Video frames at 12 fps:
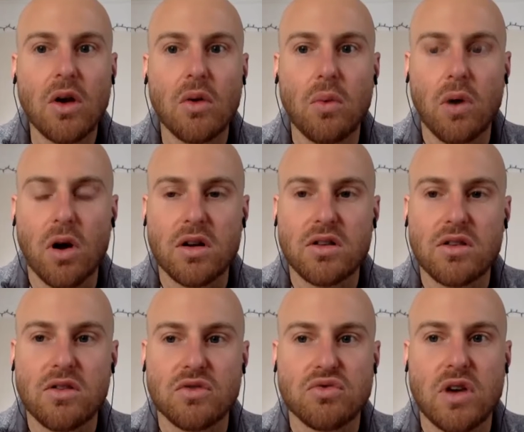work
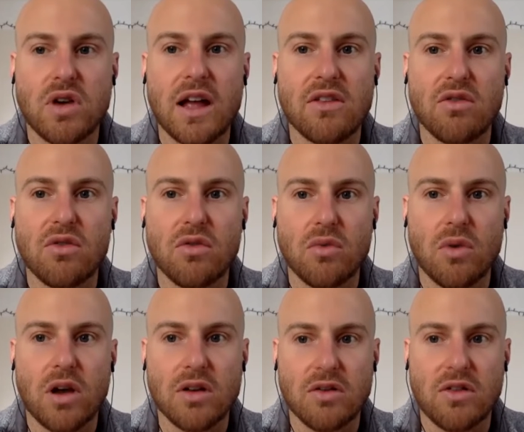to try to
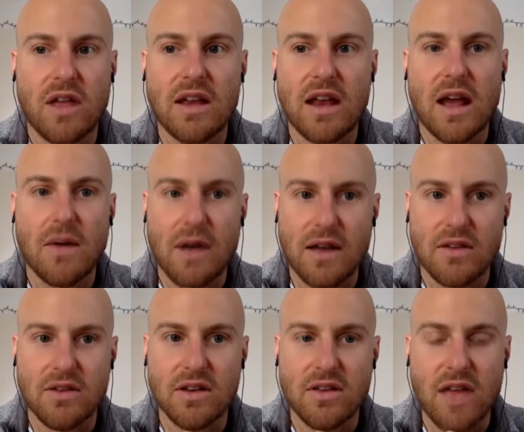understand how
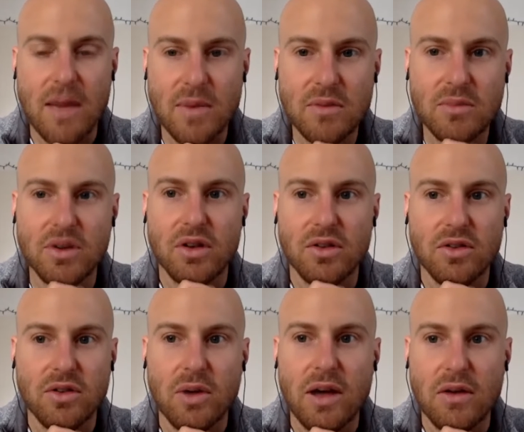accidents happen, but
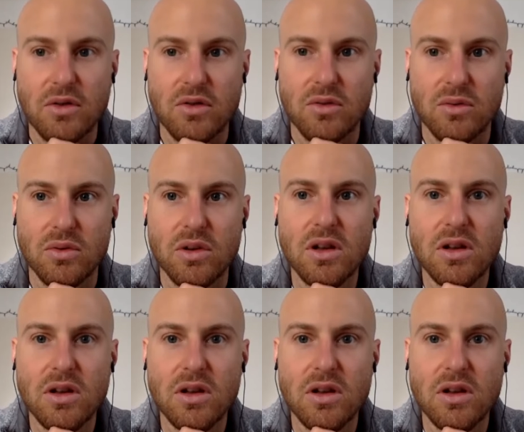also how to,